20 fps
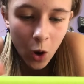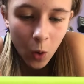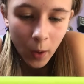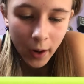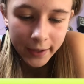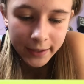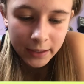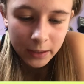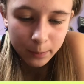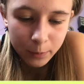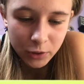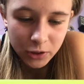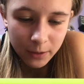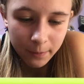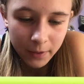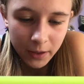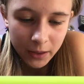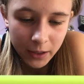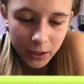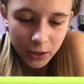I need to put
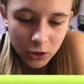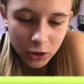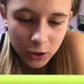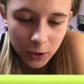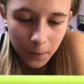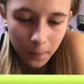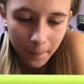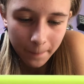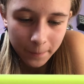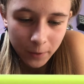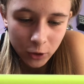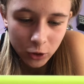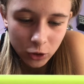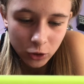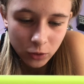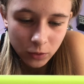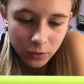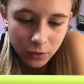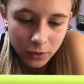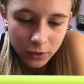something there too. I'm gonna
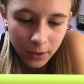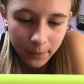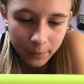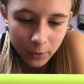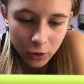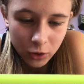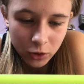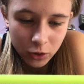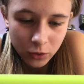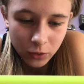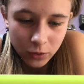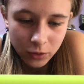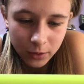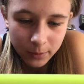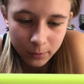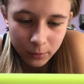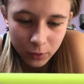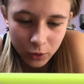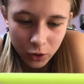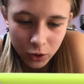lose. I'm gonna lose.
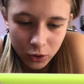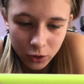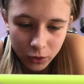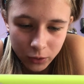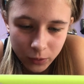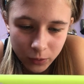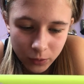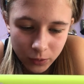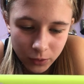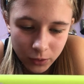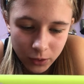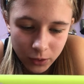I'm gonna lose.